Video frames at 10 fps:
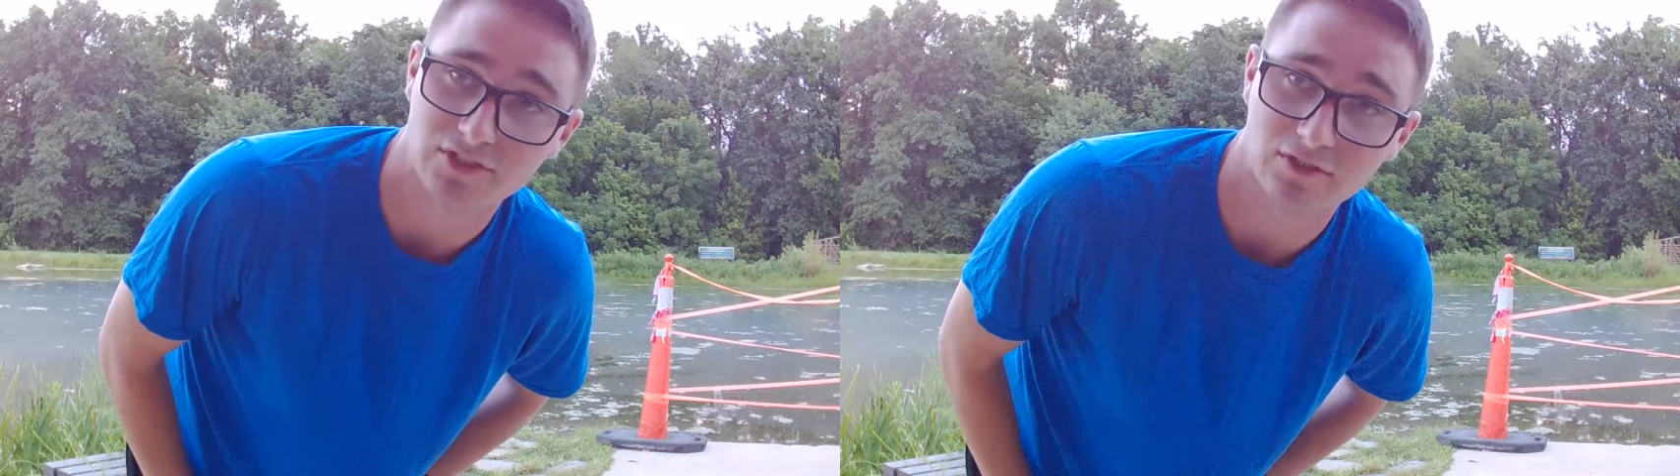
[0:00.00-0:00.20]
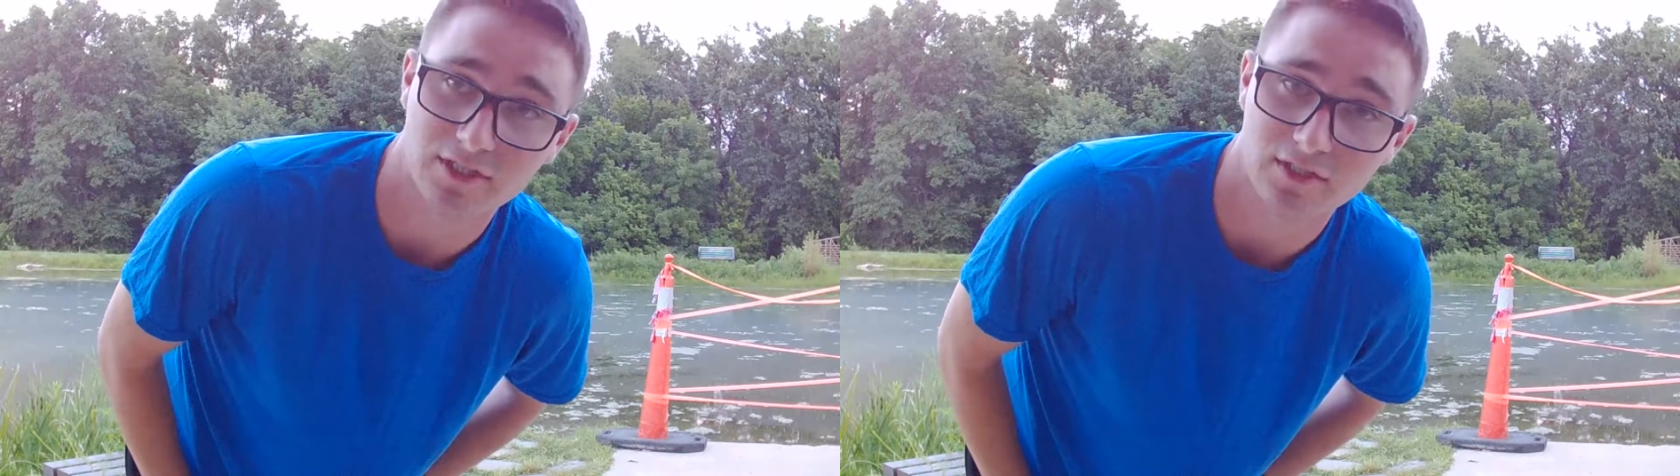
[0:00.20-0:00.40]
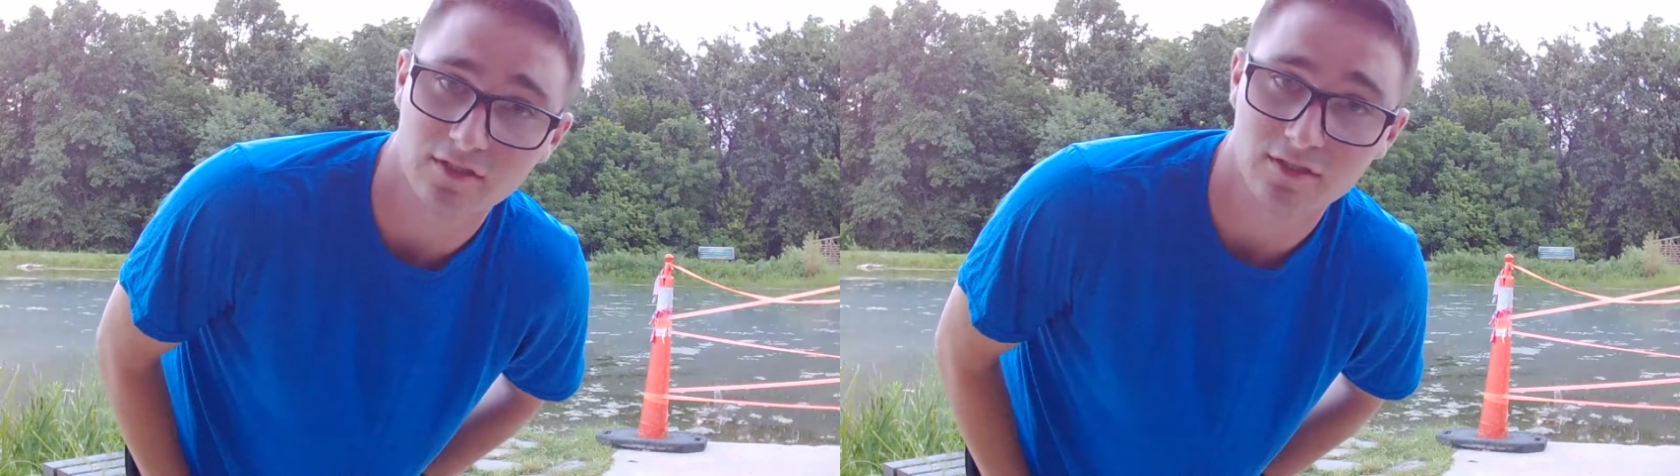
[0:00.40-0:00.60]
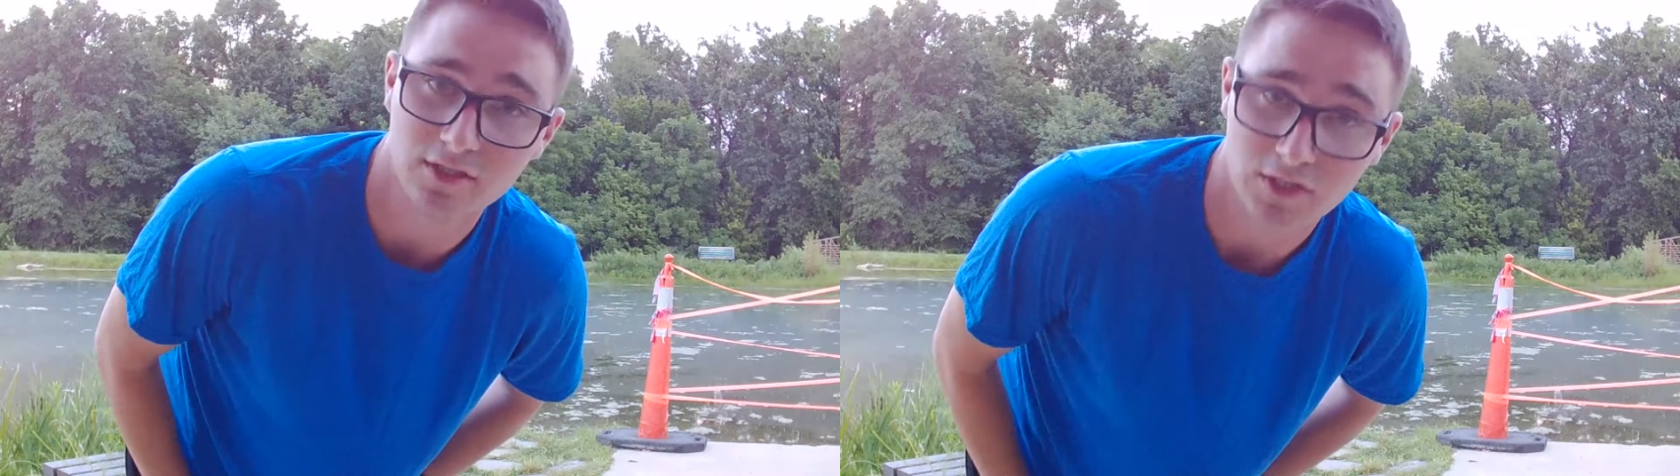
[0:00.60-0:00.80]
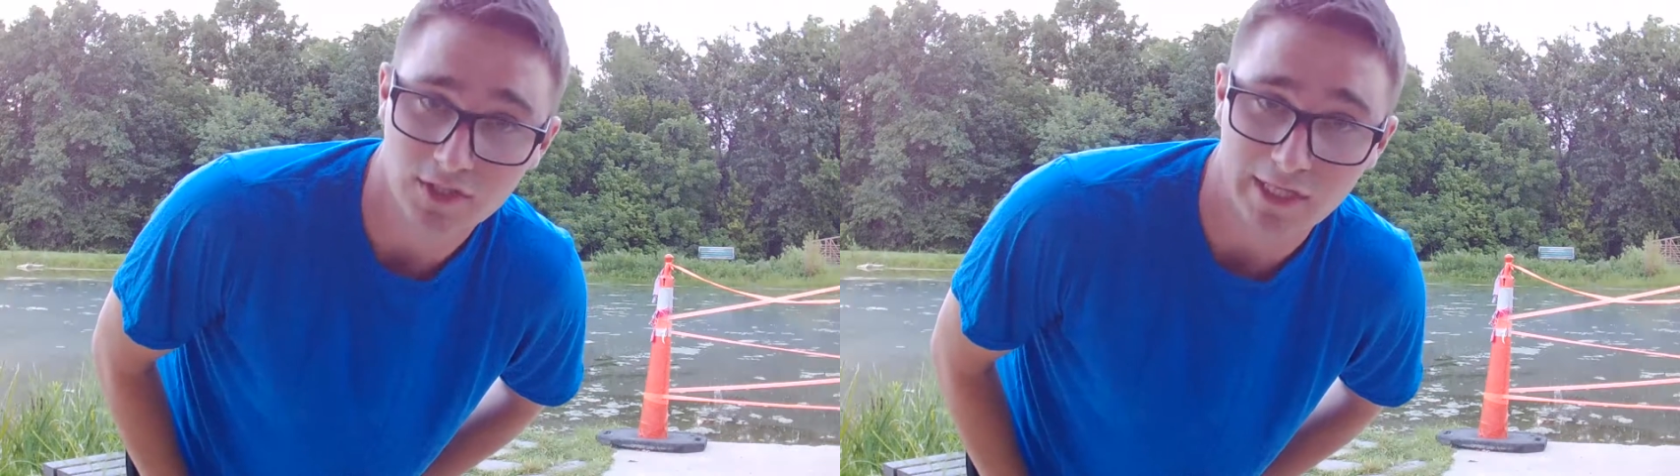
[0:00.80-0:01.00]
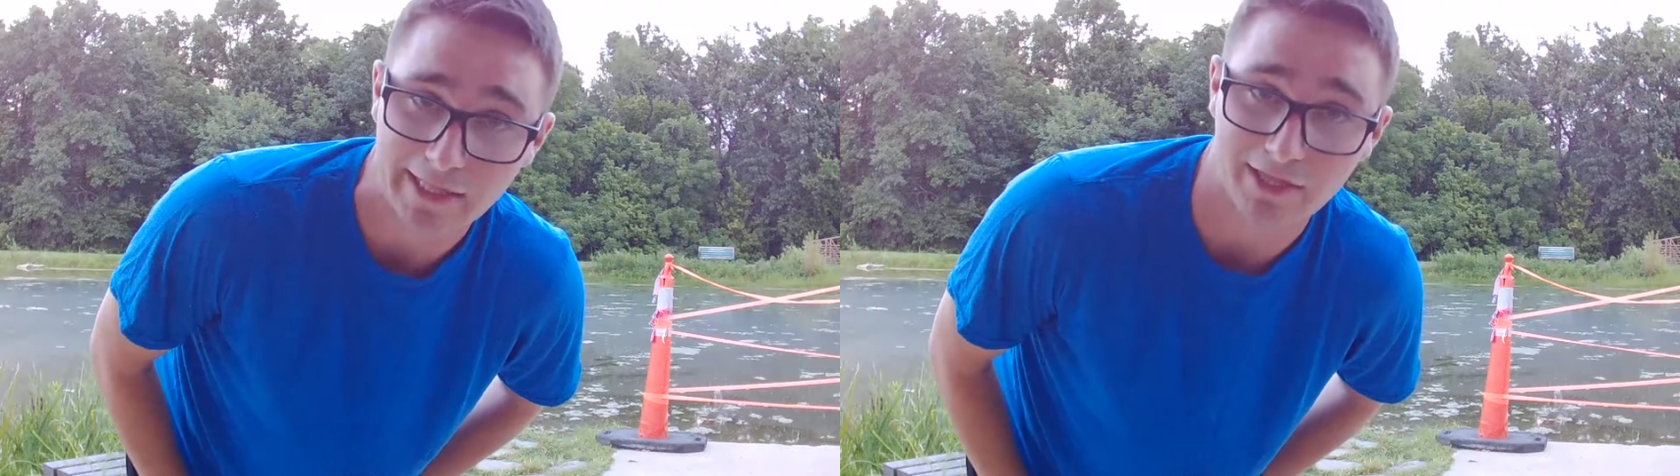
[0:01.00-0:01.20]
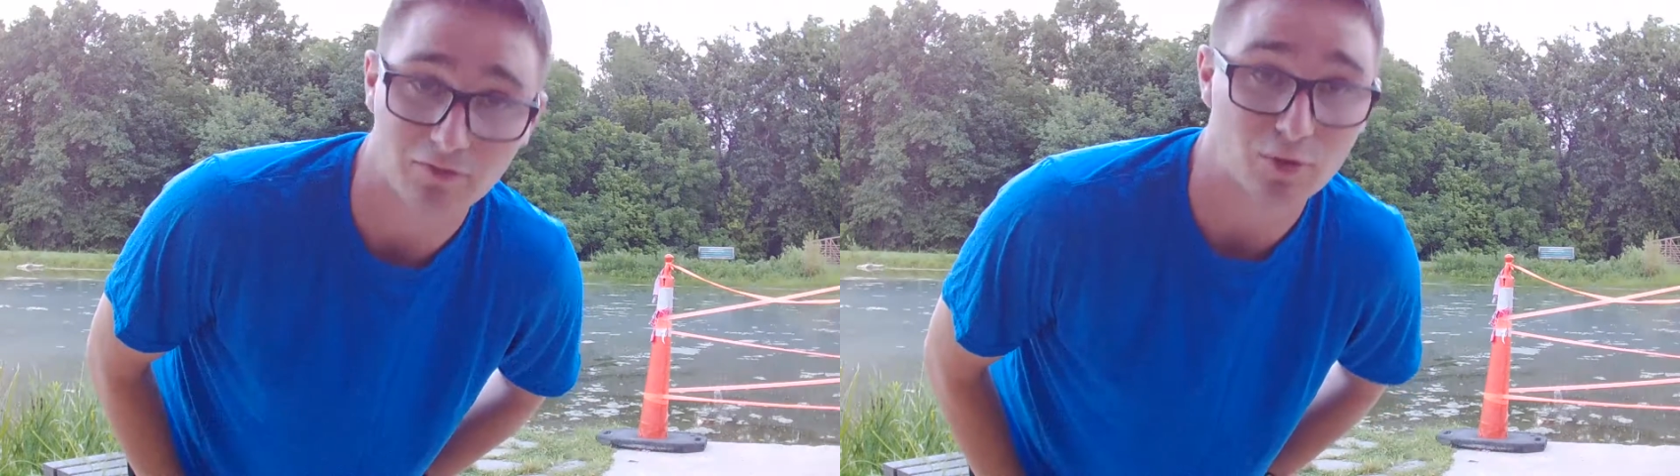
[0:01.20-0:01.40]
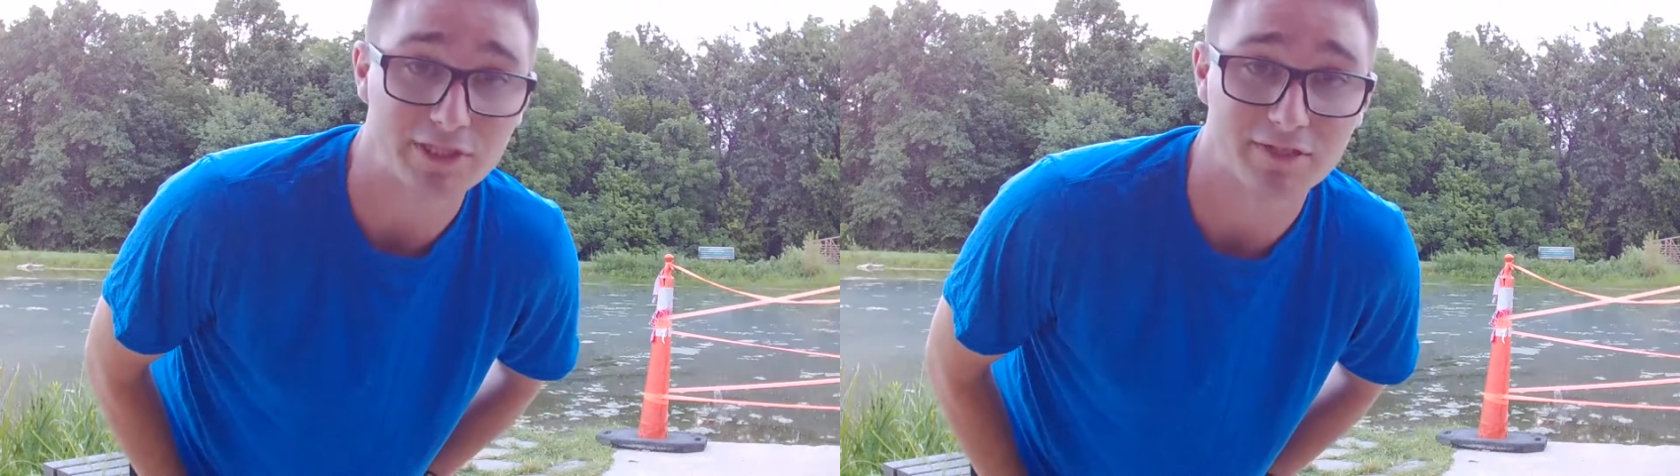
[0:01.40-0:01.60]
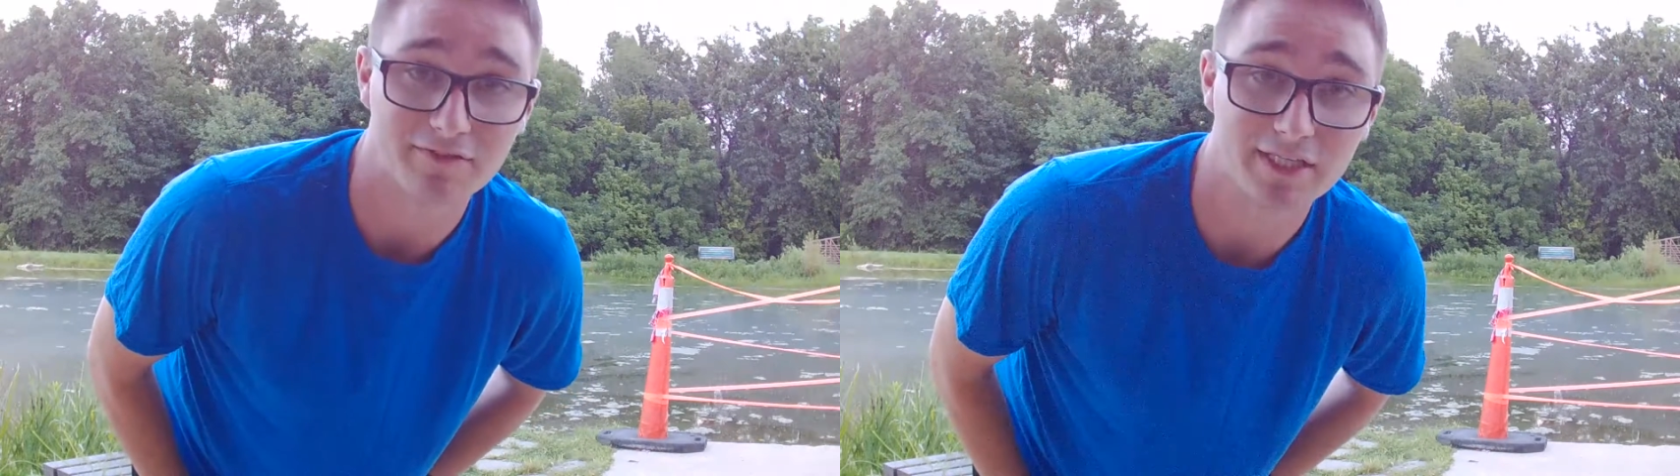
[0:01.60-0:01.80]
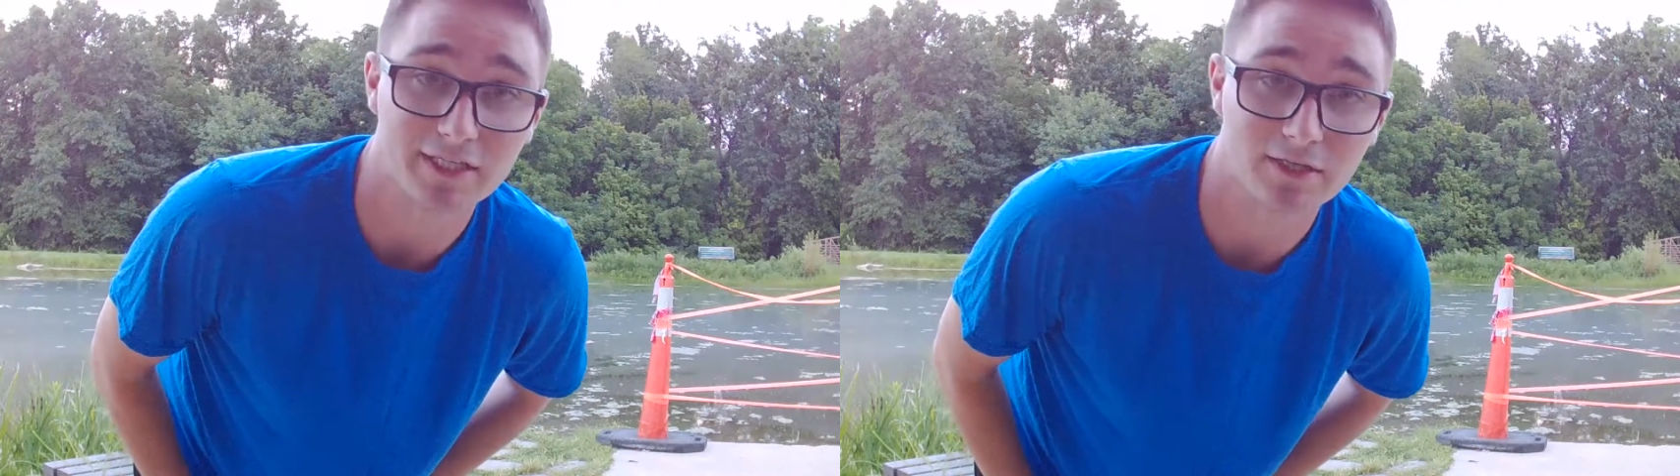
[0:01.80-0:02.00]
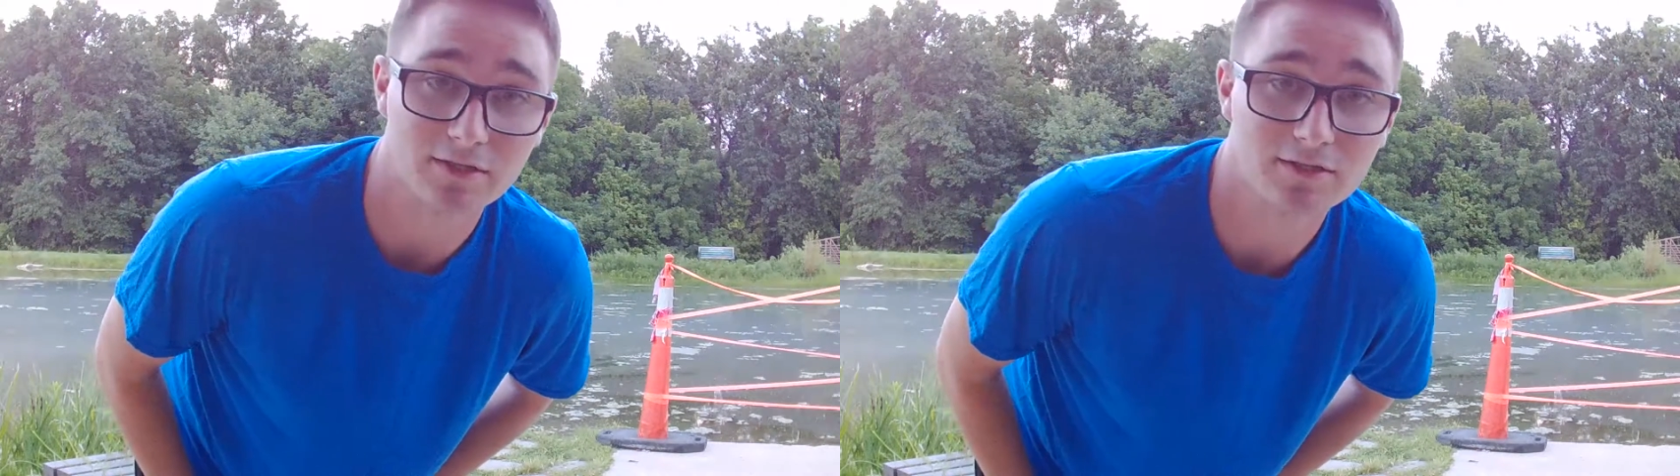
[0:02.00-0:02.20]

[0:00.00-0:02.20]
doing, and then we'll end the video.